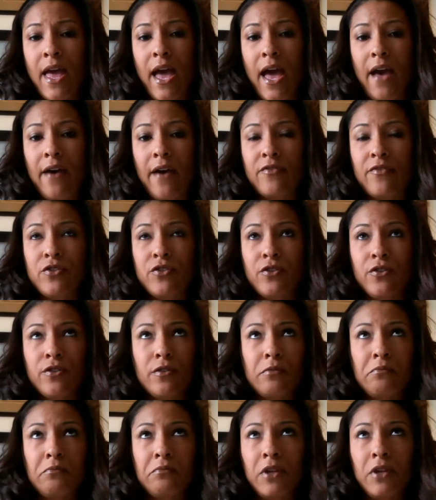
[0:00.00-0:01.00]

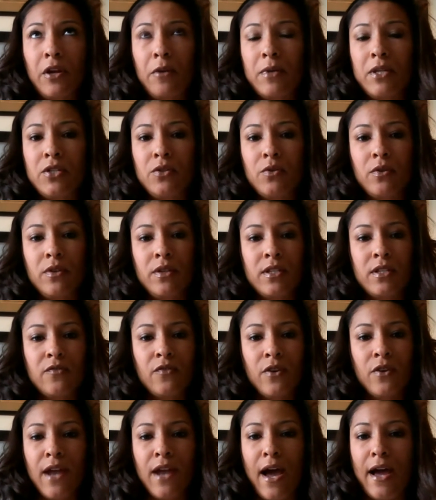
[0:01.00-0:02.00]
after, me doing this
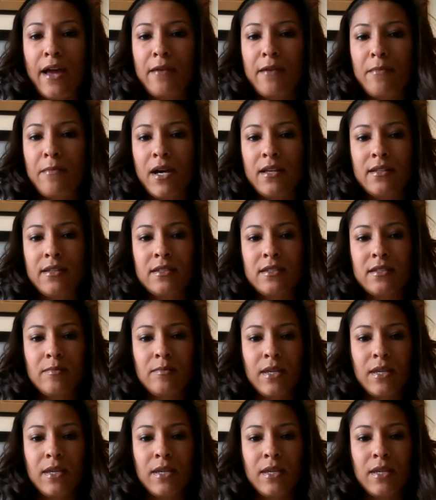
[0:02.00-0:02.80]
for 9 months,